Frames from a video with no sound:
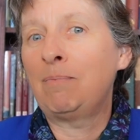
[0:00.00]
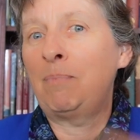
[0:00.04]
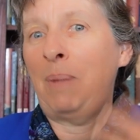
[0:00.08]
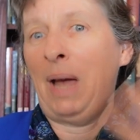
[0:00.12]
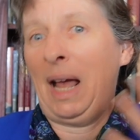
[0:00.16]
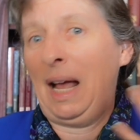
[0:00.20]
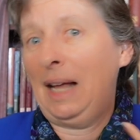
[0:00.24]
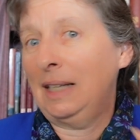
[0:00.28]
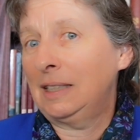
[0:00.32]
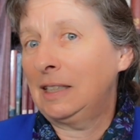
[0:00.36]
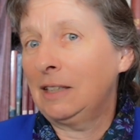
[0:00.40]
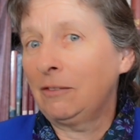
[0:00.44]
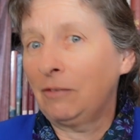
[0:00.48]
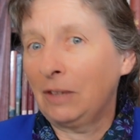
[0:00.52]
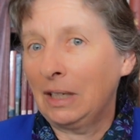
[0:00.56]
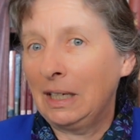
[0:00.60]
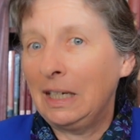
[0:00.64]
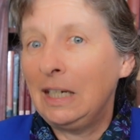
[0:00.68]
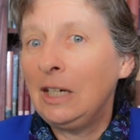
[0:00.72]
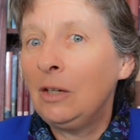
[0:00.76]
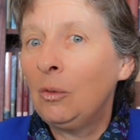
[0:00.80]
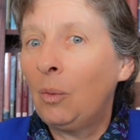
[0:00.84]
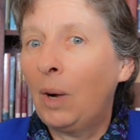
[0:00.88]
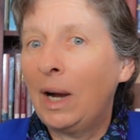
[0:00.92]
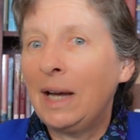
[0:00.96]

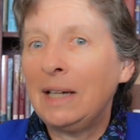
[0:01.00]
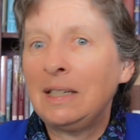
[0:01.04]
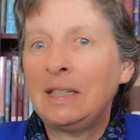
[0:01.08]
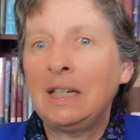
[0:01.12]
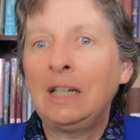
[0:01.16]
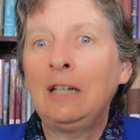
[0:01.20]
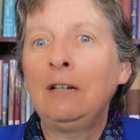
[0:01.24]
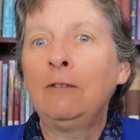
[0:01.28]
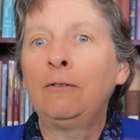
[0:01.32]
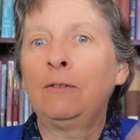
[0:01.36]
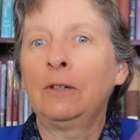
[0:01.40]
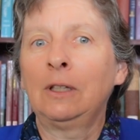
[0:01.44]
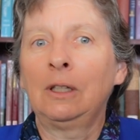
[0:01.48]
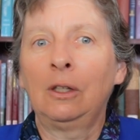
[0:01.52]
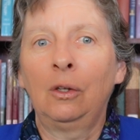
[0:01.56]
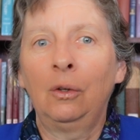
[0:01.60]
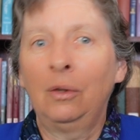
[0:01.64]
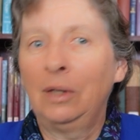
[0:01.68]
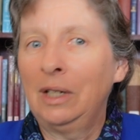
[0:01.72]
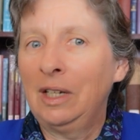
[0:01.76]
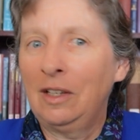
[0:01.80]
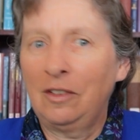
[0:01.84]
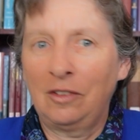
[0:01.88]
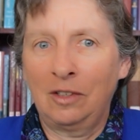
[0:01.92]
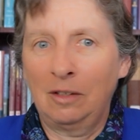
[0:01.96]
passively waiting for
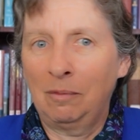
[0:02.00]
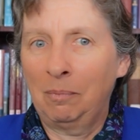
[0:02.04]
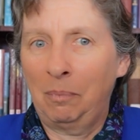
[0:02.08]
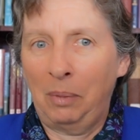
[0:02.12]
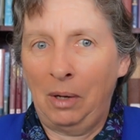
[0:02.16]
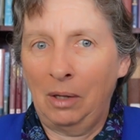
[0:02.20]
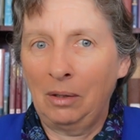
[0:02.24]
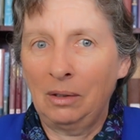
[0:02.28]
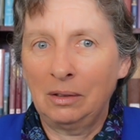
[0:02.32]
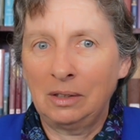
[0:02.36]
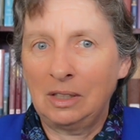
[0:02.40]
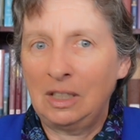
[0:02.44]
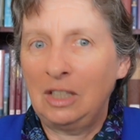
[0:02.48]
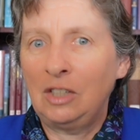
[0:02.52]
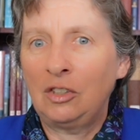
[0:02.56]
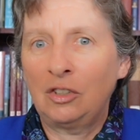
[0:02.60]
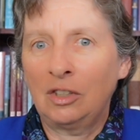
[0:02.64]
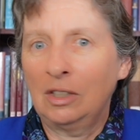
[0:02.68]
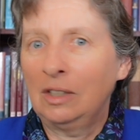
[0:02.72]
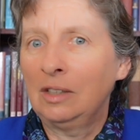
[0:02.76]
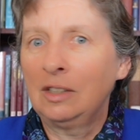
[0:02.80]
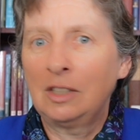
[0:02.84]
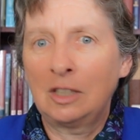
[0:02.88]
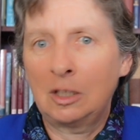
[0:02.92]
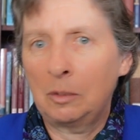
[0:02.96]
lawyers and
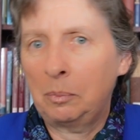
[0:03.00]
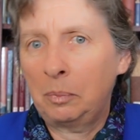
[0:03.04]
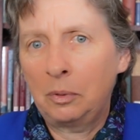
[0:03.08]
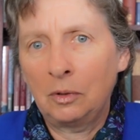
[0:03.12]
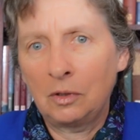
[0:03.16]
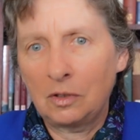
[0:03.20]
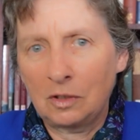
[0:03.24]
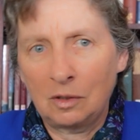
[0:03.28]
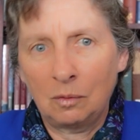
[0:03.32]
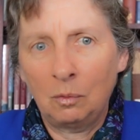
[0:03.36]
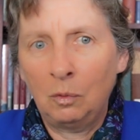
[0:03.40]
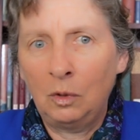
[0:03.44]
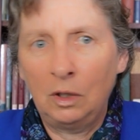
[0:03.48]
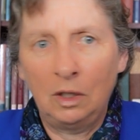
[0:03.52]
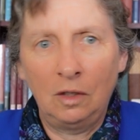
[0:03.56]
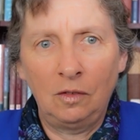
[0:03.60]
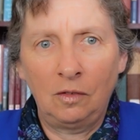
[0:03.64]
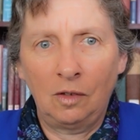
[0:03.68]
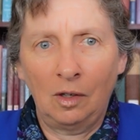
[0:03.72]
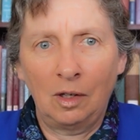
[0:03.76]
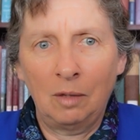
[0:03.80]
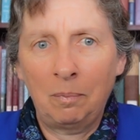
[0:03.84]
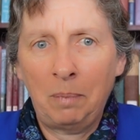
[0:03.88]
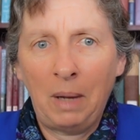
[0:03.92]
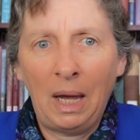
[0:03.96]
politicians to put some
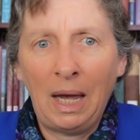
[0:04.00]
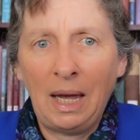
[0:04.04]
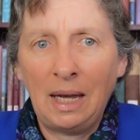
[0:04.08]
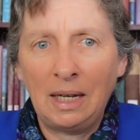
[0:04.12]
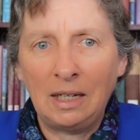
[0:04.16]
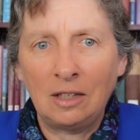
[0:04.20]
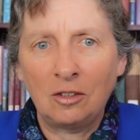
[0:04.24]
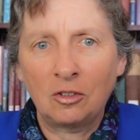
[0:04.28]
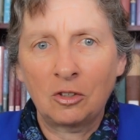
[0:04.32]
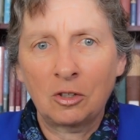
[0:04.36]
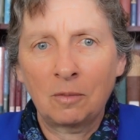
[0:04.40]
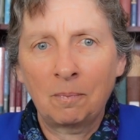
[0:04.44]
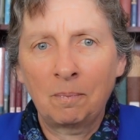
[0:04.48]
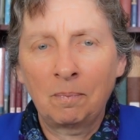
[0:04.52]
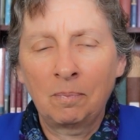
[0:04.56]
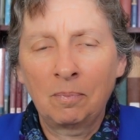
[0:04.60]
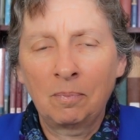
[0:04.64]
words on a page.